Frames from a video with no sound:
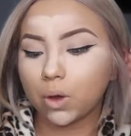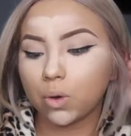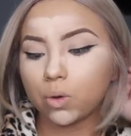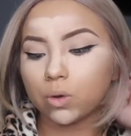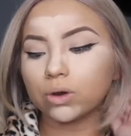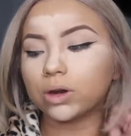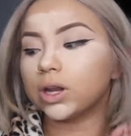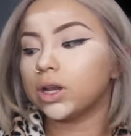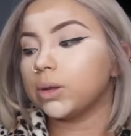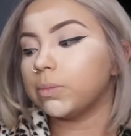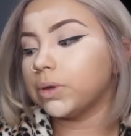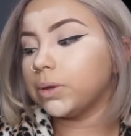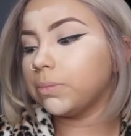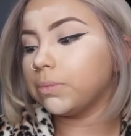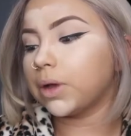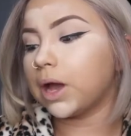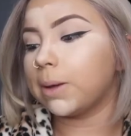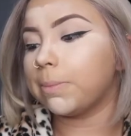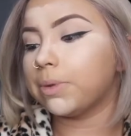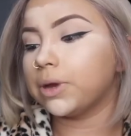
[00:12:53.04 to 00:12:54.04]
Hold on. Let
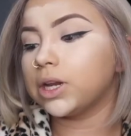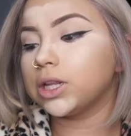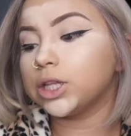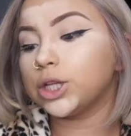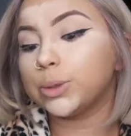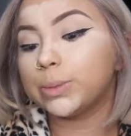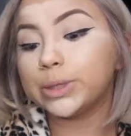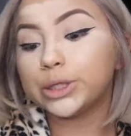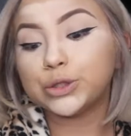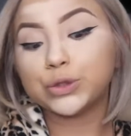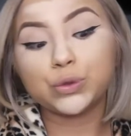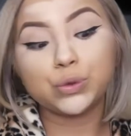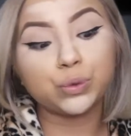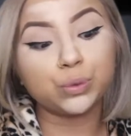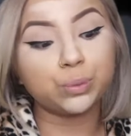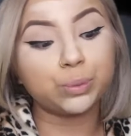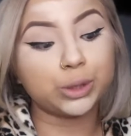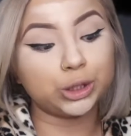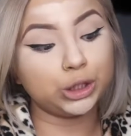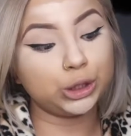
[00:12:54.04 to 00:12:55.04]
me. I put a little bit
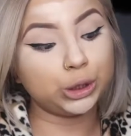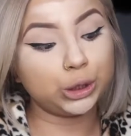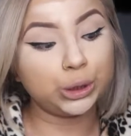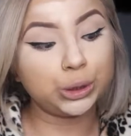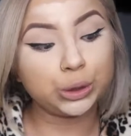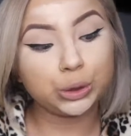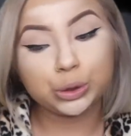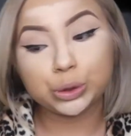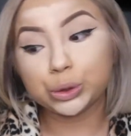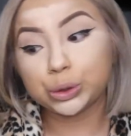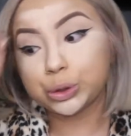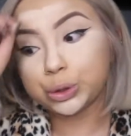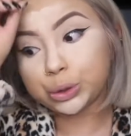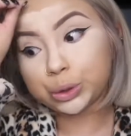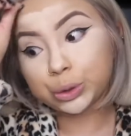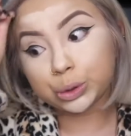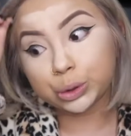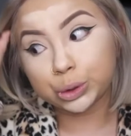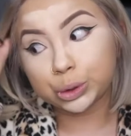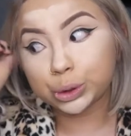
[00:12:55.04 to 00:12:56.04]
too much
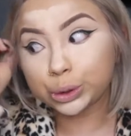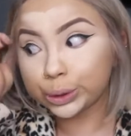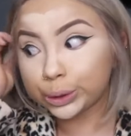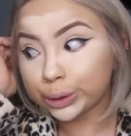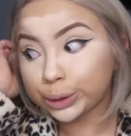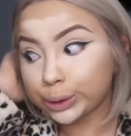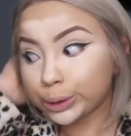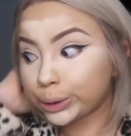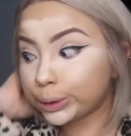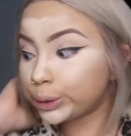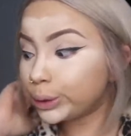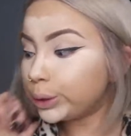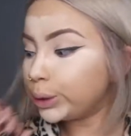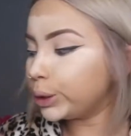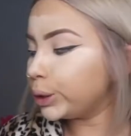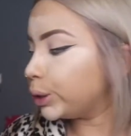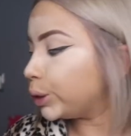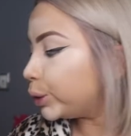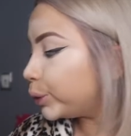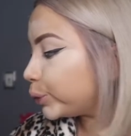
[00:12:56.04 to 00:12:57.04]
concealer on.
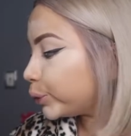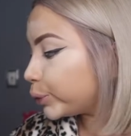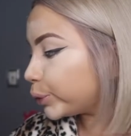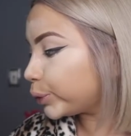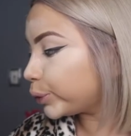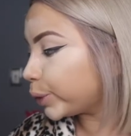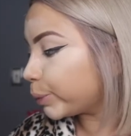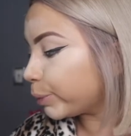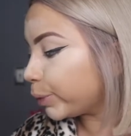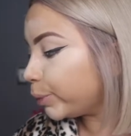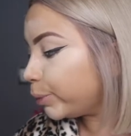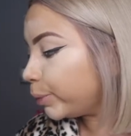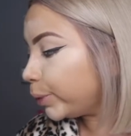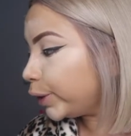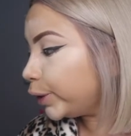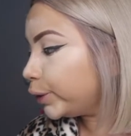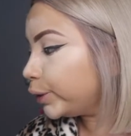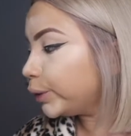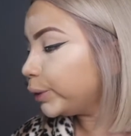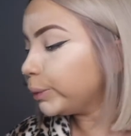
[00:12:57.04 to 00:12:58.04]
So let me
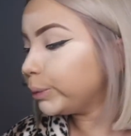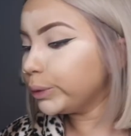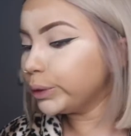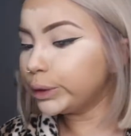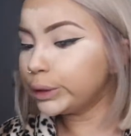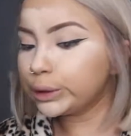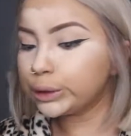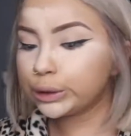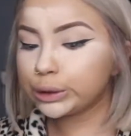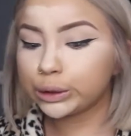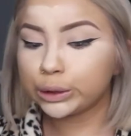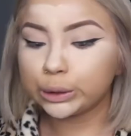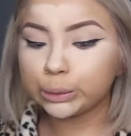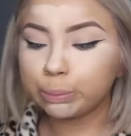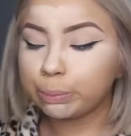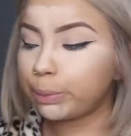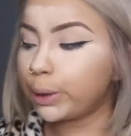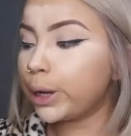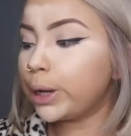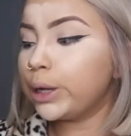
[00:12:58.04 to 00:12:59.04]
wipe it with the
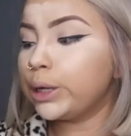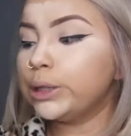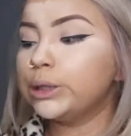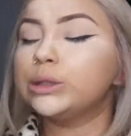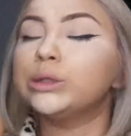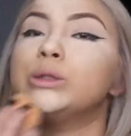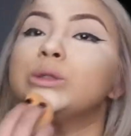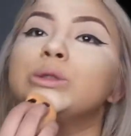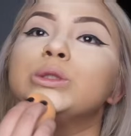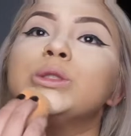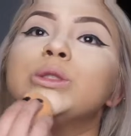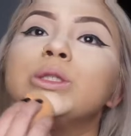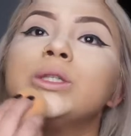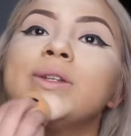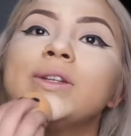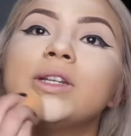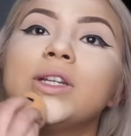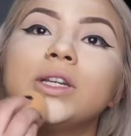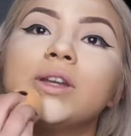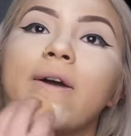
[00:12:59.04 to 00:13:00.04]

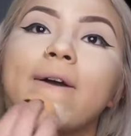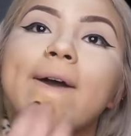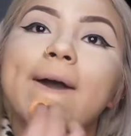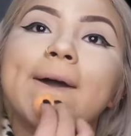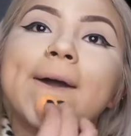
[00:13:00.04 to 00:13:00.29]
sponge.